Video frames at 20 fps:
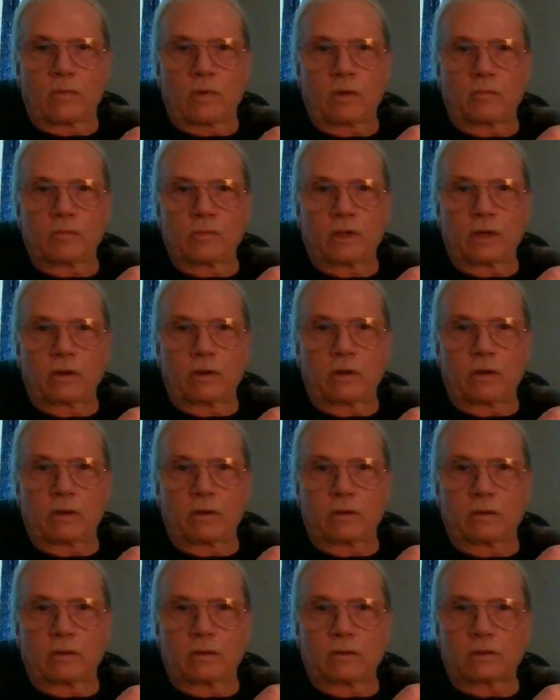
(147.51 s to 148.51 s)
I'm going to
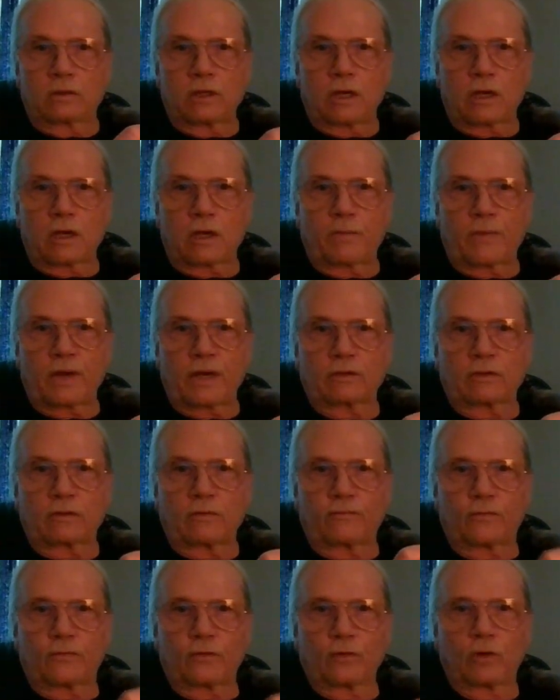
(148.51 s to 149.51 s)
talk about
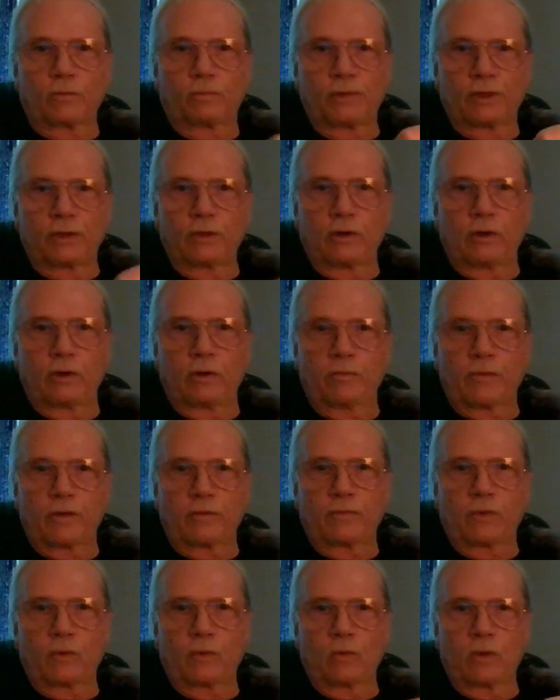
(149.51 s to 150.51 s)
the full bloom
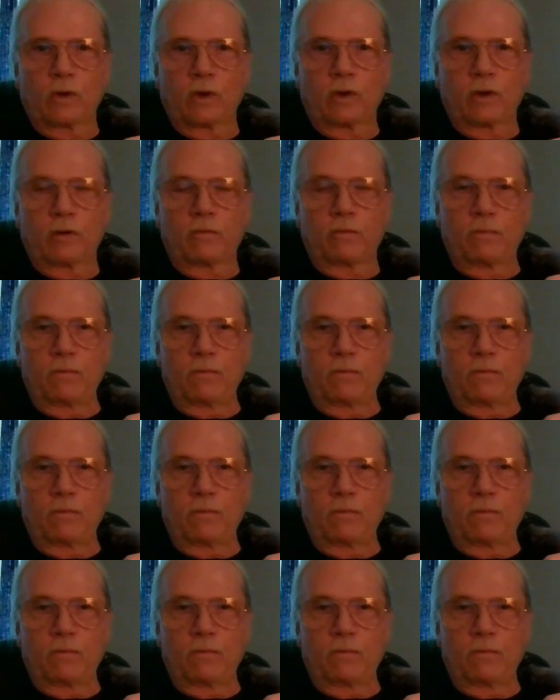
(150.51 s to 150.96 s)
of the word,